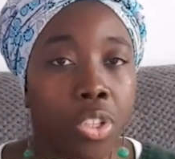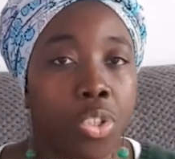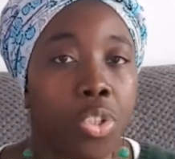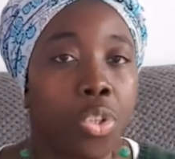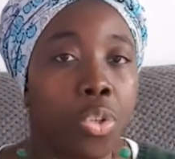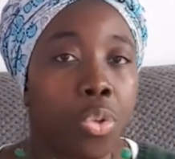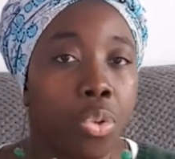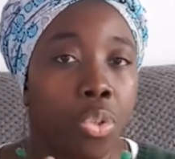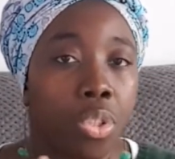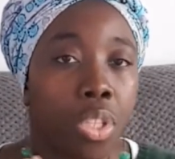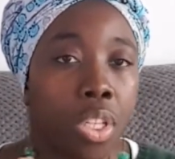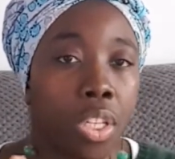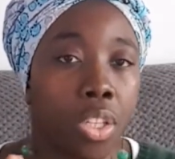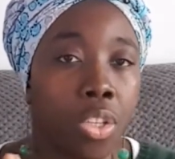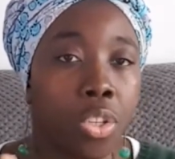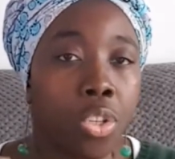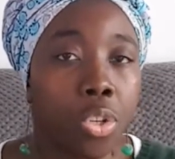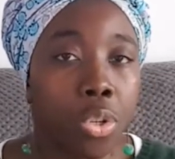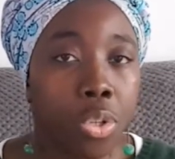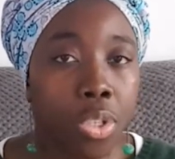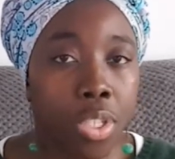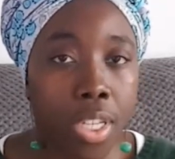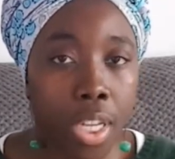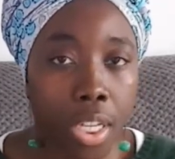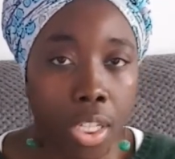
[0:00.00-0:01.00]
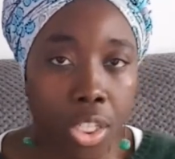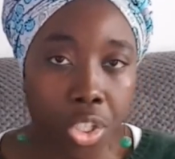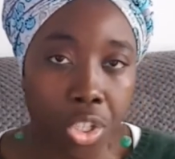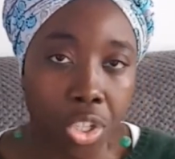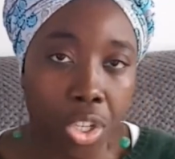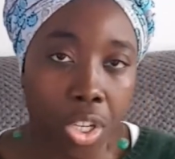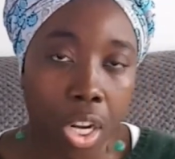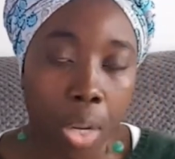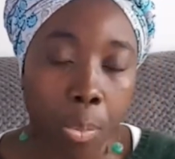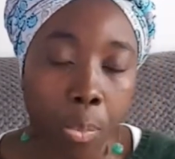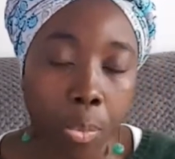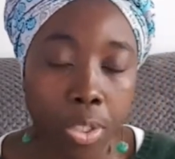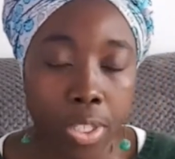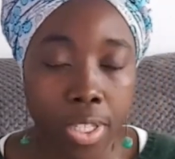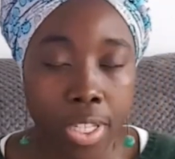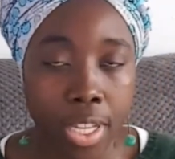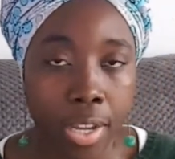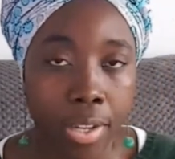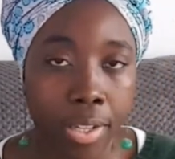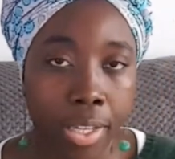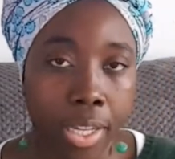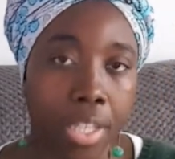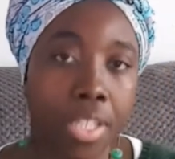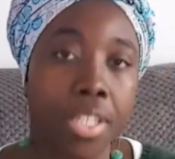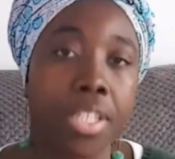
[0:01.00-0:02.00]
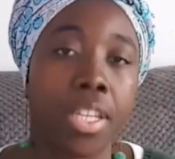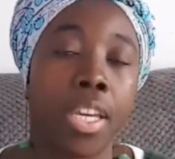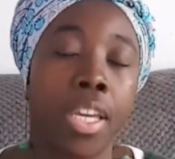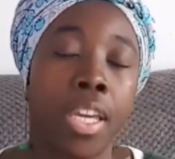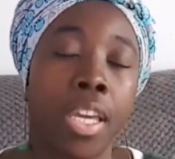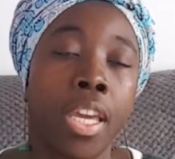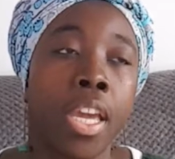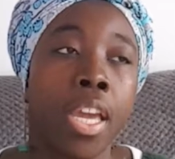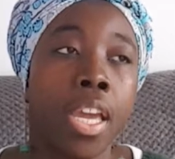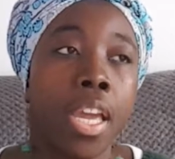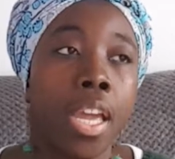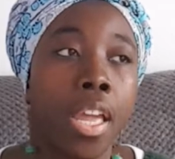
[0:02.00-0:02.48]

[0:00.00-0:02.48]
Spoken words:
to the new tension I was now getting,